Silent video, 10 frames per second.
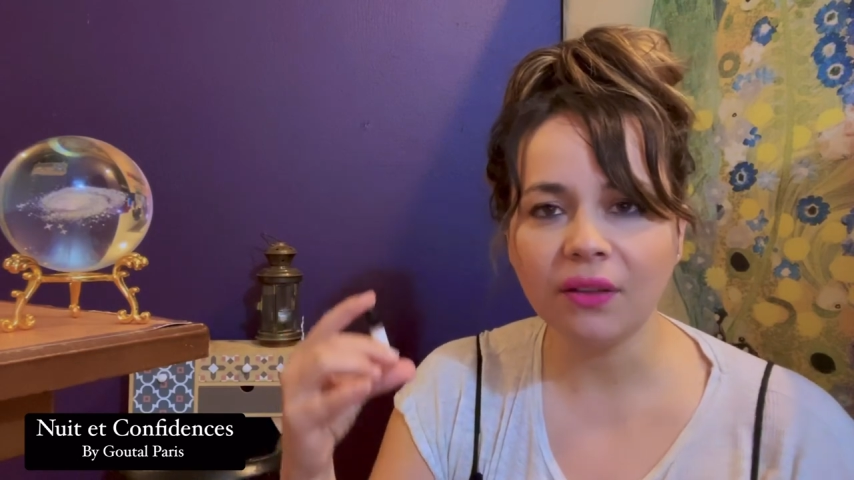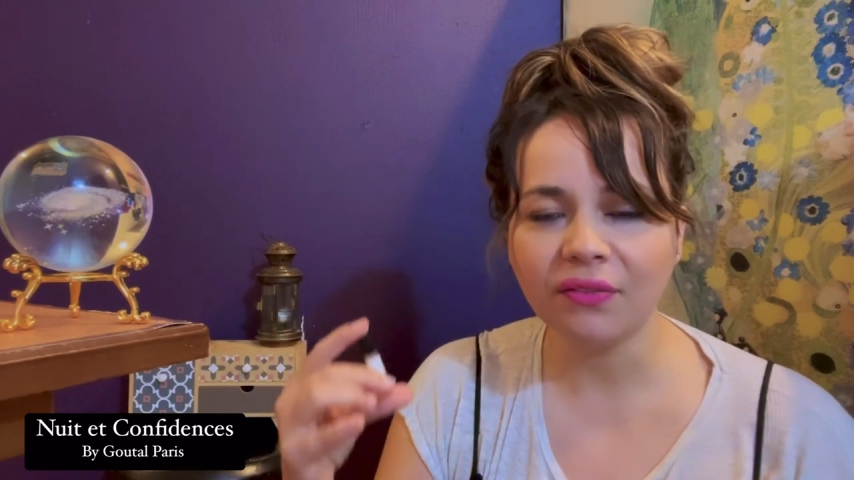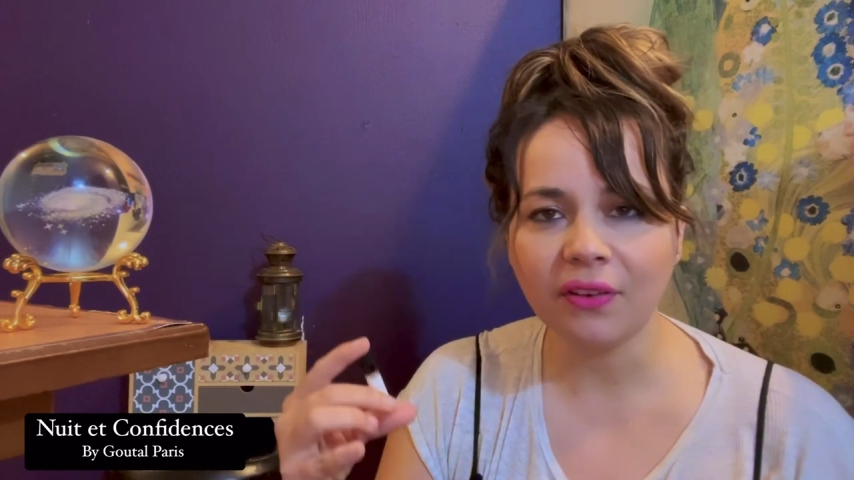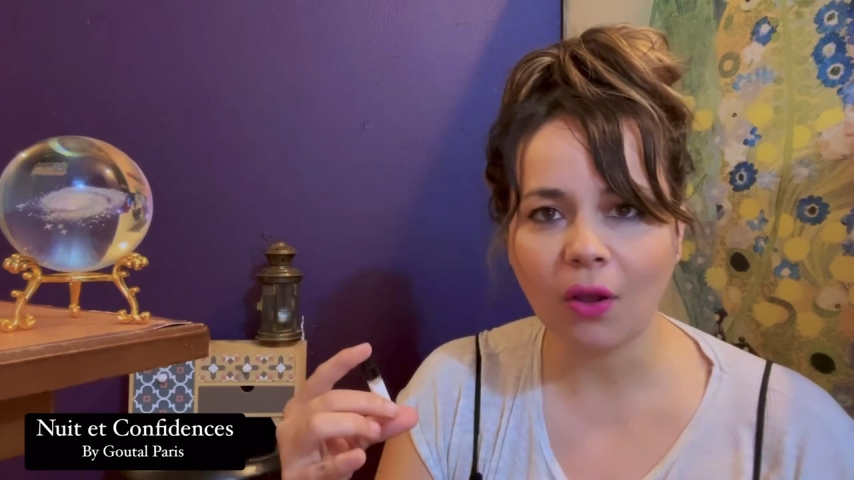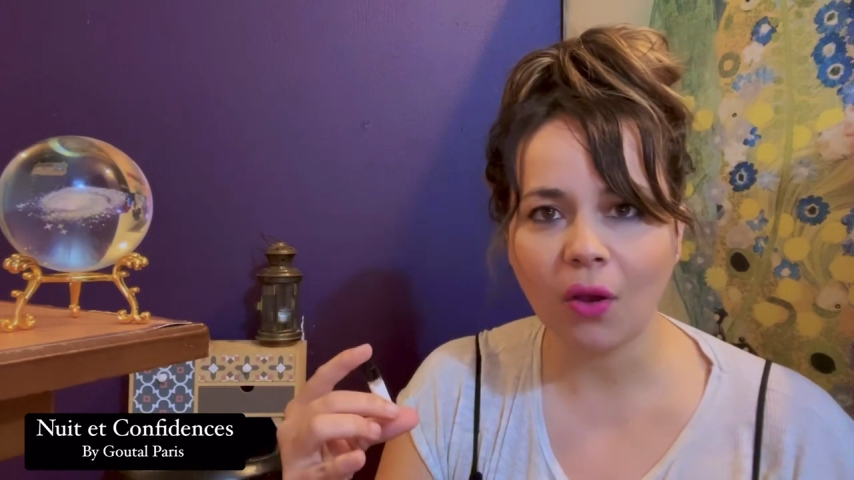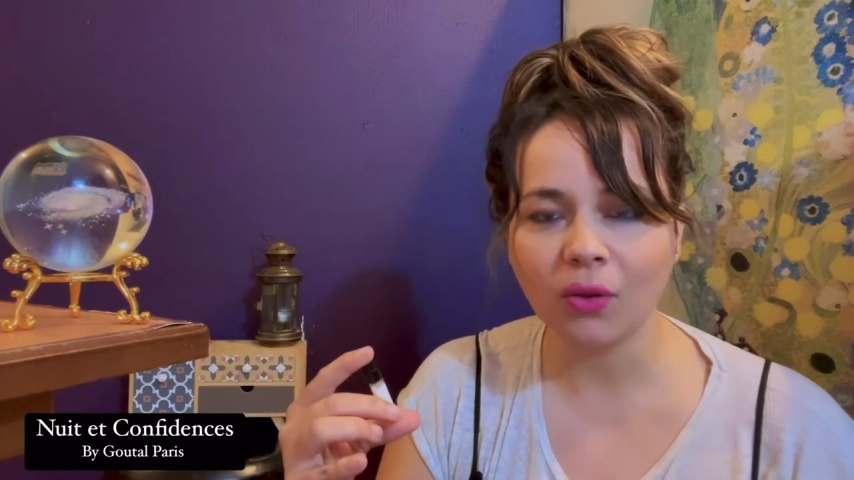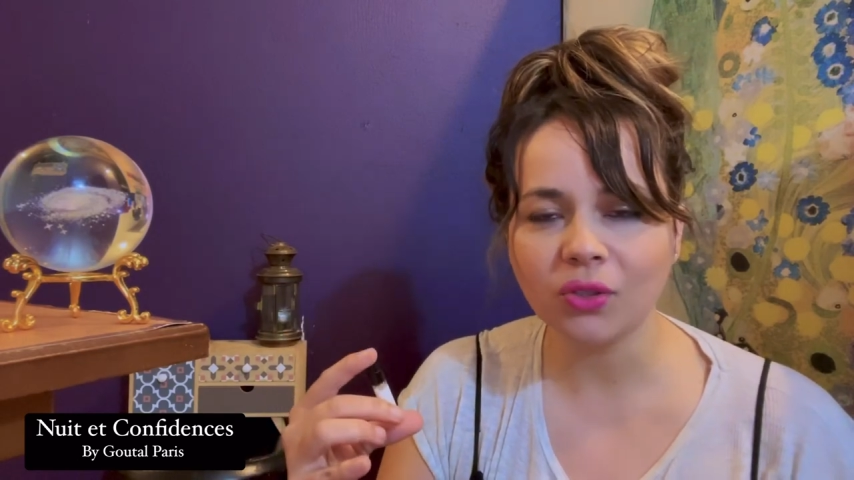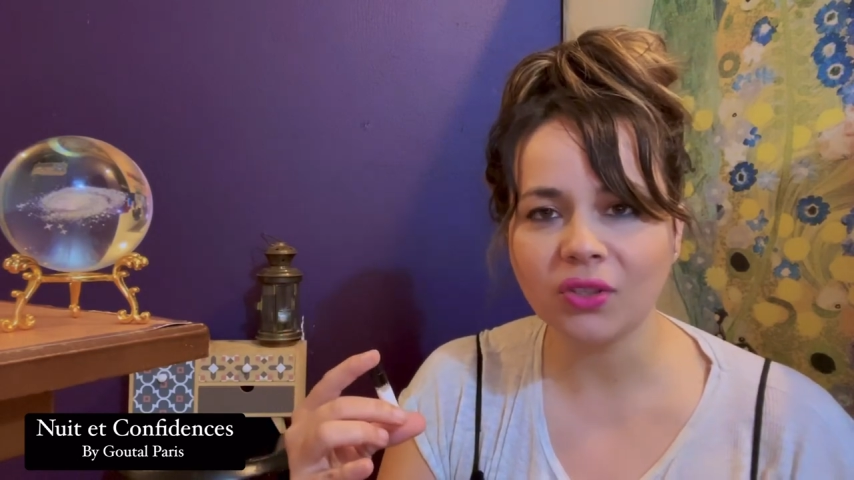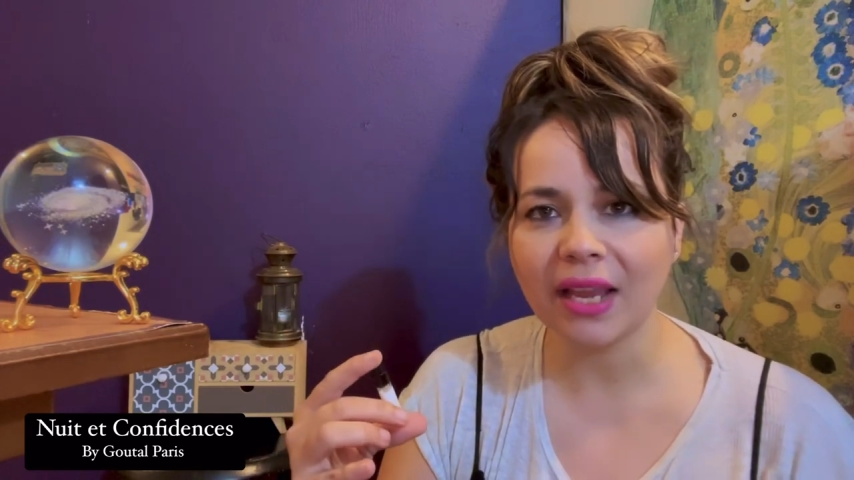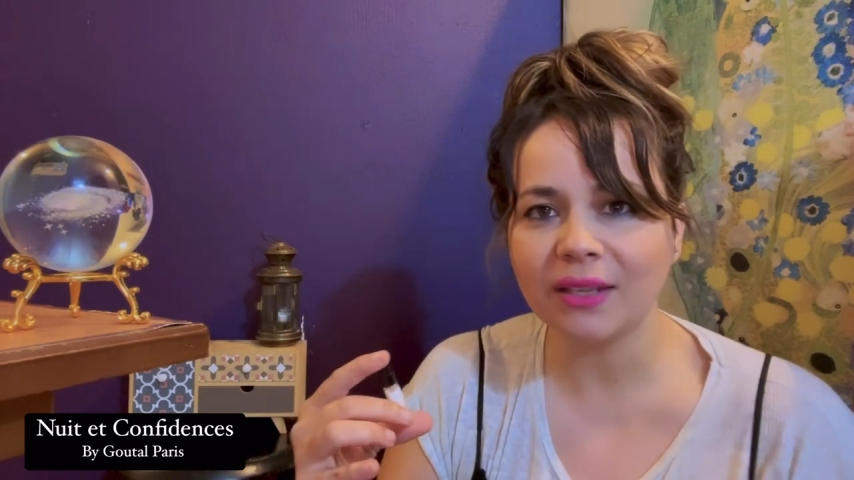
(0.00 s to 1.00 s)

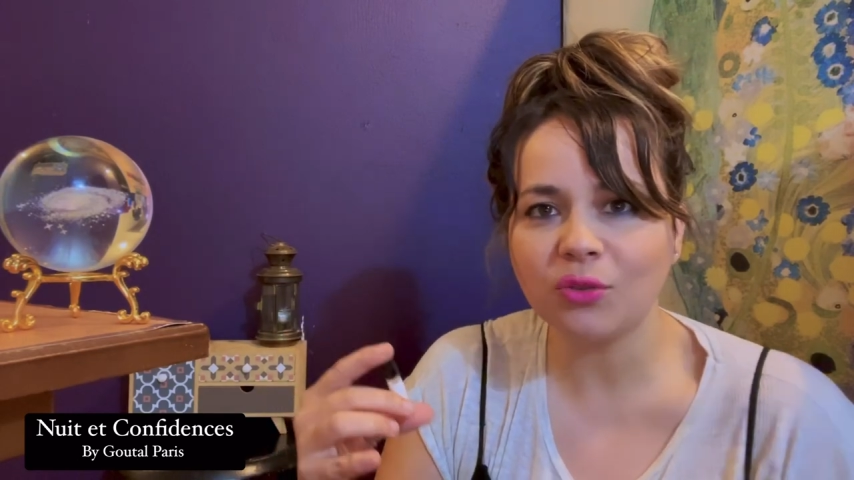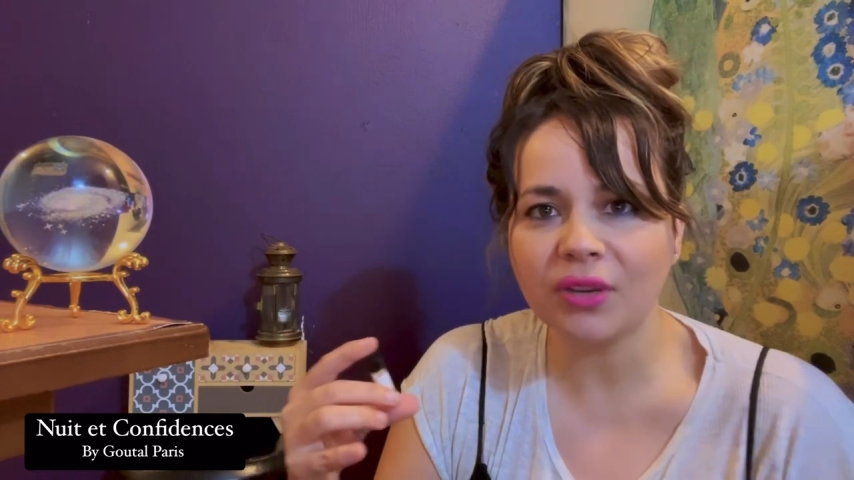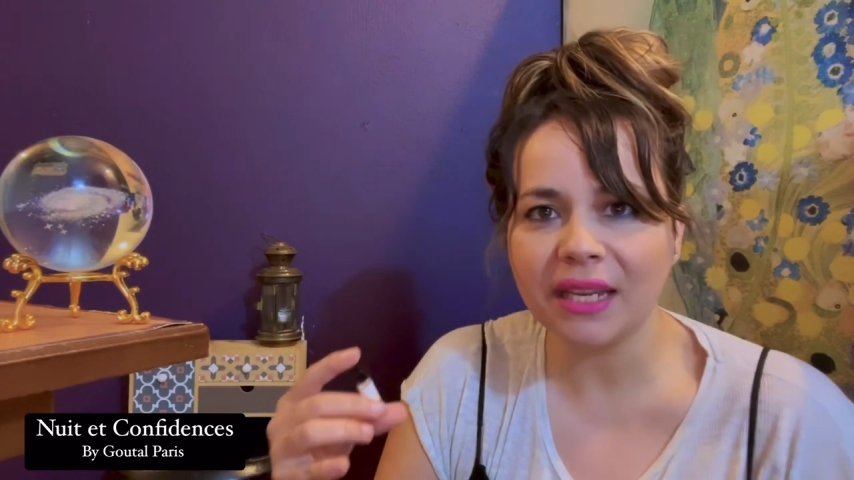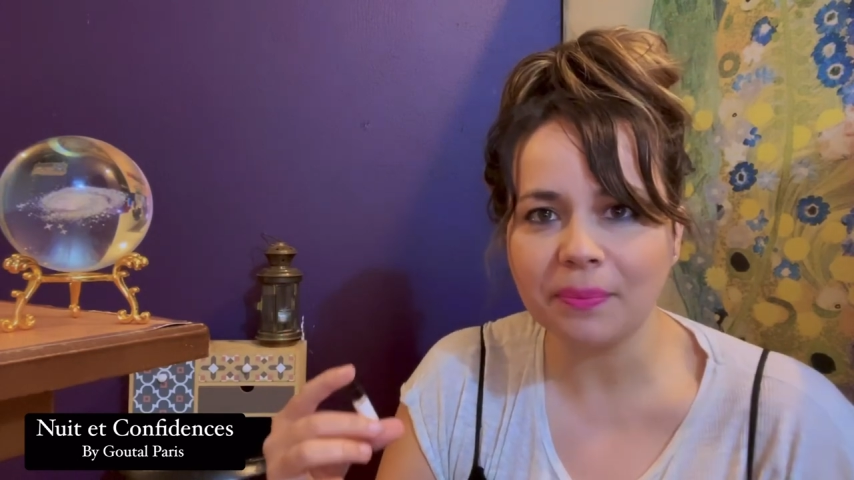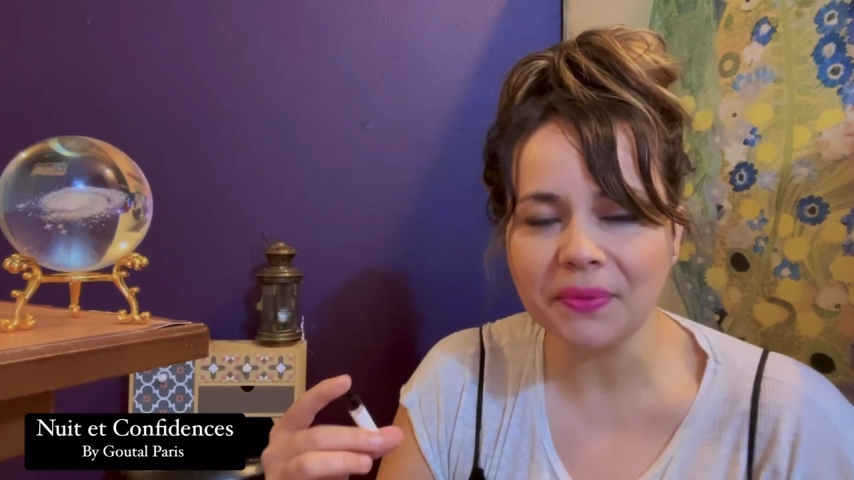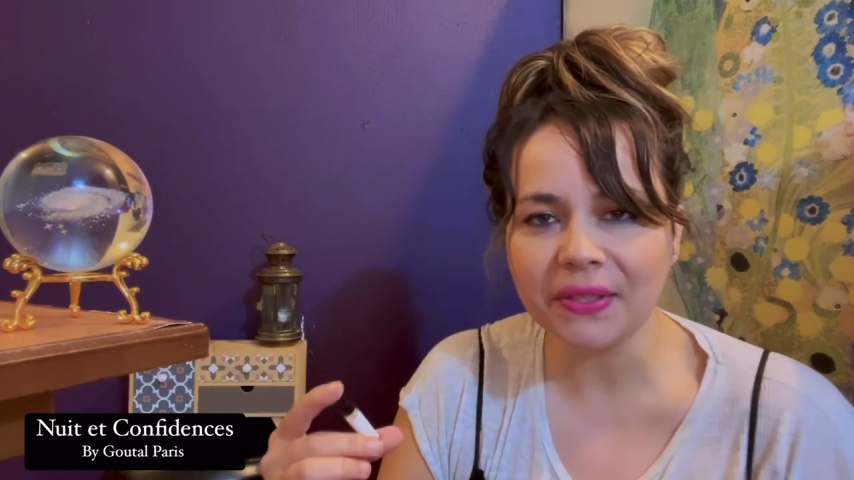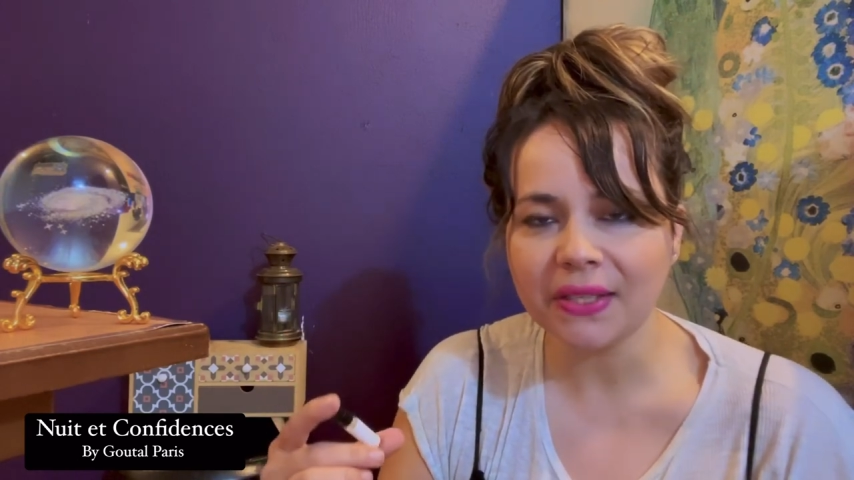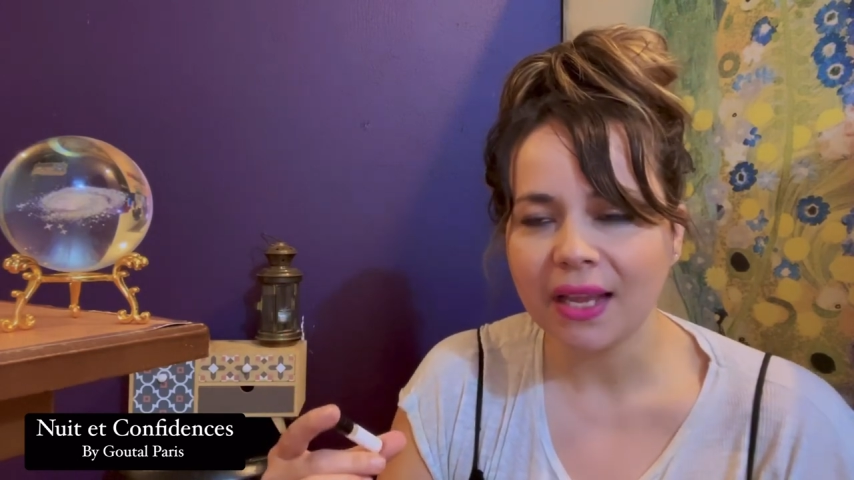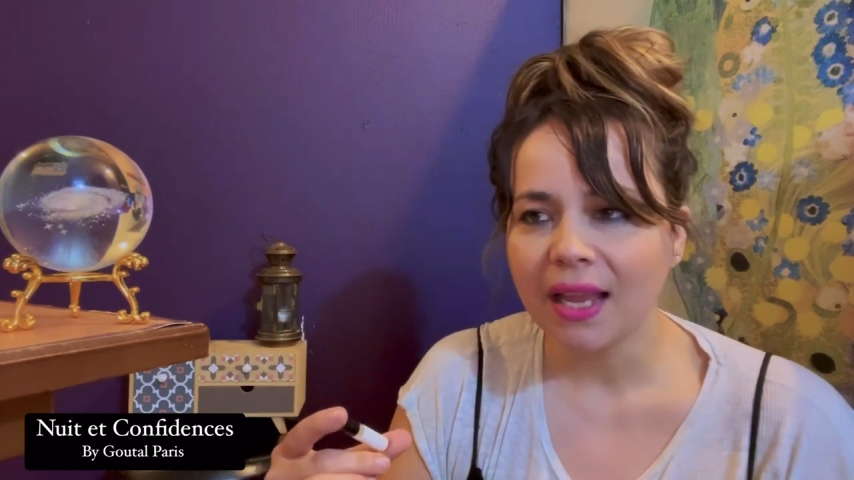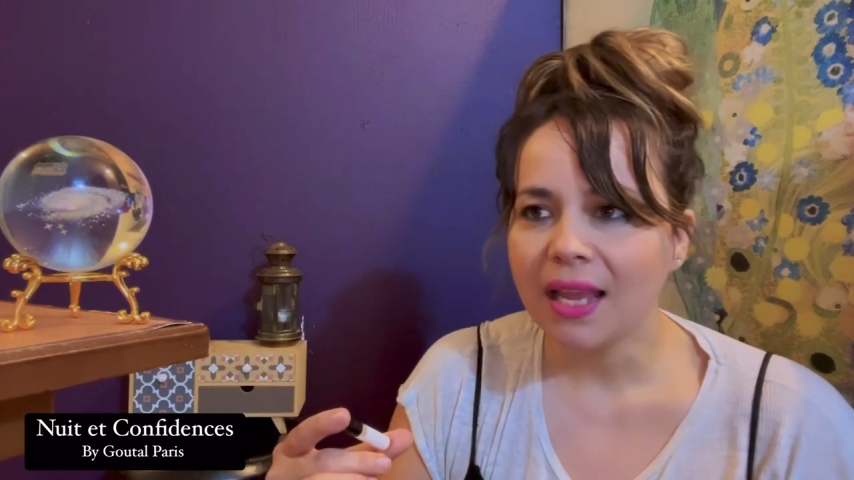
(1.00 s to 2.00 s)
floss and dreams